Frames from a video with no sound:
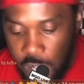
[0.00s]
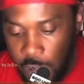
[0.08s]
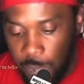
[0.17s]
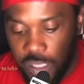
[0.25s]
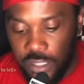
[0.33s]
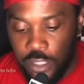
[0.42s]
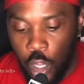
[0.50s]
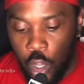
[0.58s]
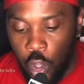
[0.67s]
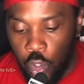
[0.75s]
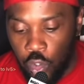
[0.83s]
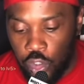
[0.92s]
but
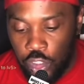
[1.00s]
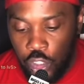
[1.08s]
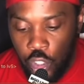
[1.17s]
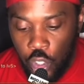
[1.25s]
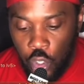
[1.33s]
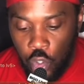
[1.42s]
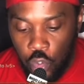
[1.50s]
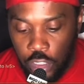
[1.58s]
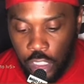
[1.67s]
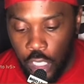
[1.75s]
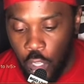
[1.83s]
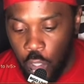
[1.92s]
those who
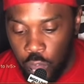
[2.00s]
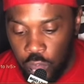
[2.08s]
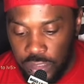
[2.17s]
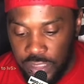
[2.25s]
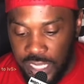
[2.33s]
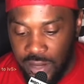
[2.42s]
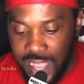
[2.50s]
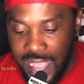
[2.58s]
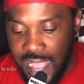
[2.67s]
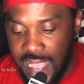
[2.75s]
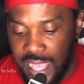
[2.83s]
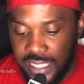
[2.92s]
close their
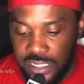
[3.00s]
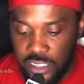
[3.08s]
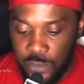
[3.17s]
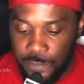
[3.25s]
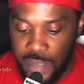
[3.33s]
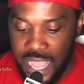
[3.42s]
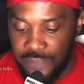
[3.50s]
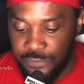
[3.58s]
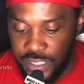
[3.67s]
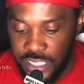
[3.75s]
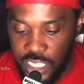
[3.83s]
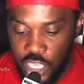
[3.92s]
eyes to
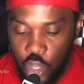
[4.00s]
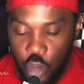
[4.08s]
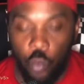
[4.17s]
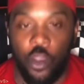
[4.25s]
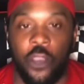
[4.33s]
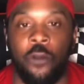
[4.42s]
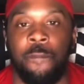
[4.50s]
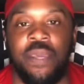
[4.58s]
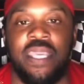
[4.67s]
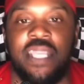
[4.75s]
poverty will be